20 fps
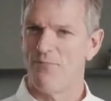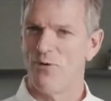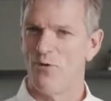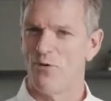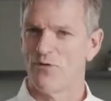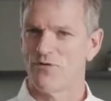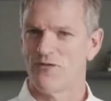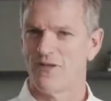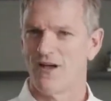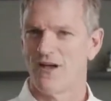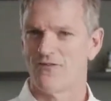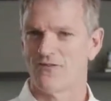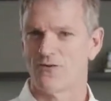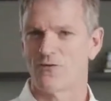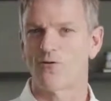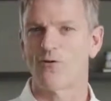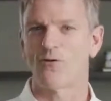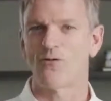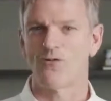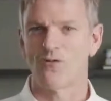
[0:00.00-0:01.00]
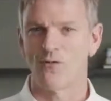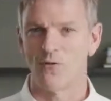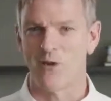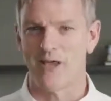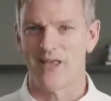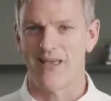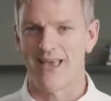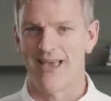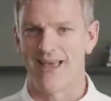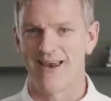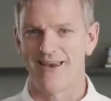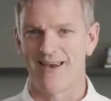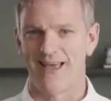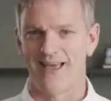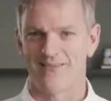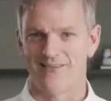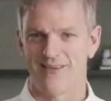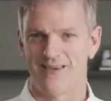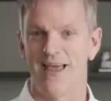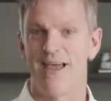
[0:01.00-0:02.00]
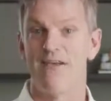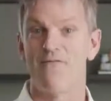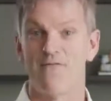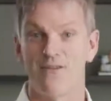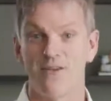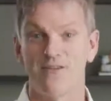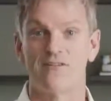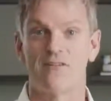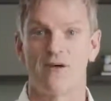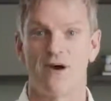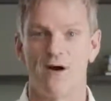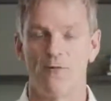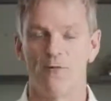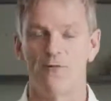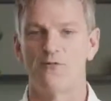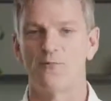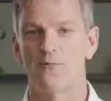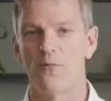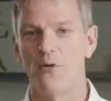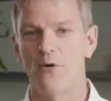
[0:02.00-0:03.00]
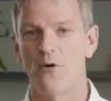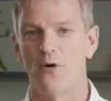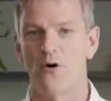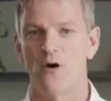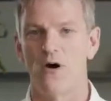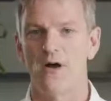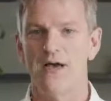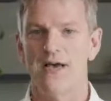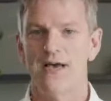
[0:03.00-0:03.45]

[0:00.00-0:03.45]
poor starts across the weekend as in every start was poor.